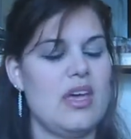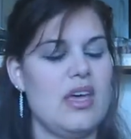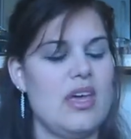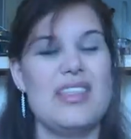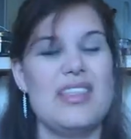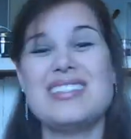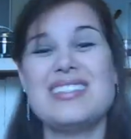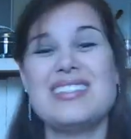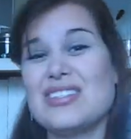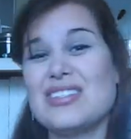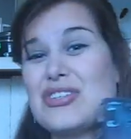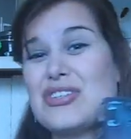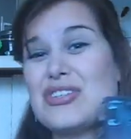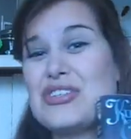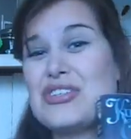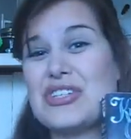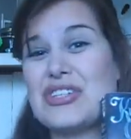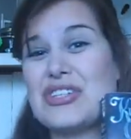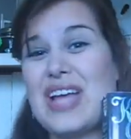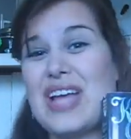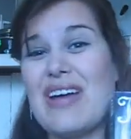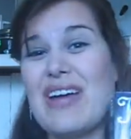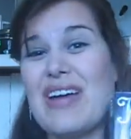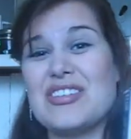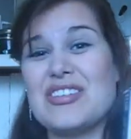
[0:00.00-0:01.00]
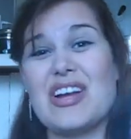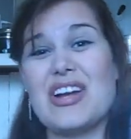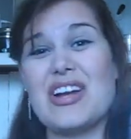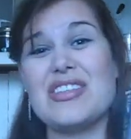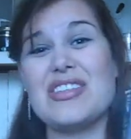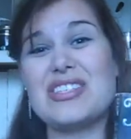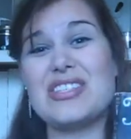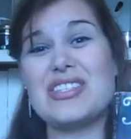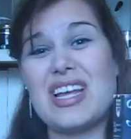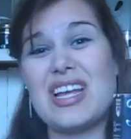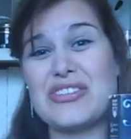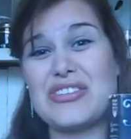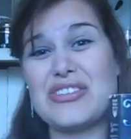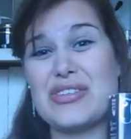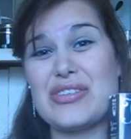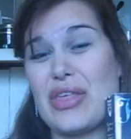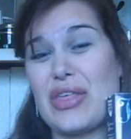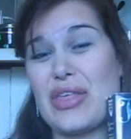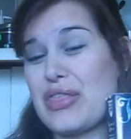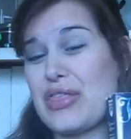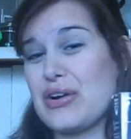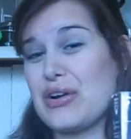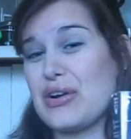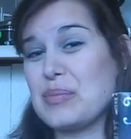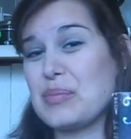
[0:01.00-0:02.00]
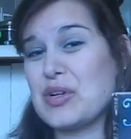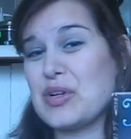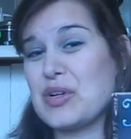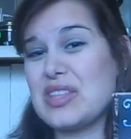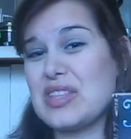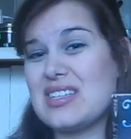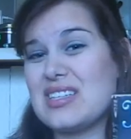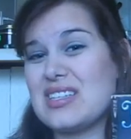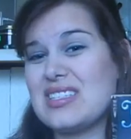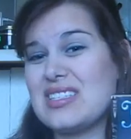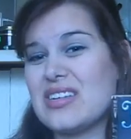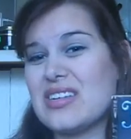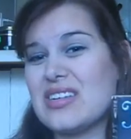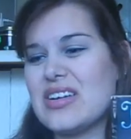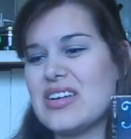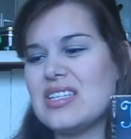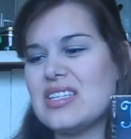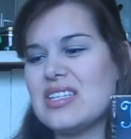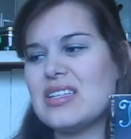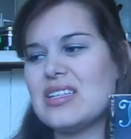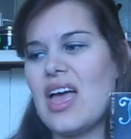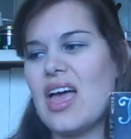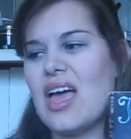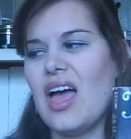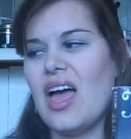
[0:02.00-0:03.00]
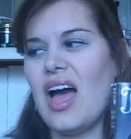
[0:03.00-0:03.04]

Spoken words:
This is Kushiel's Avatar. This is actually the third book in the series.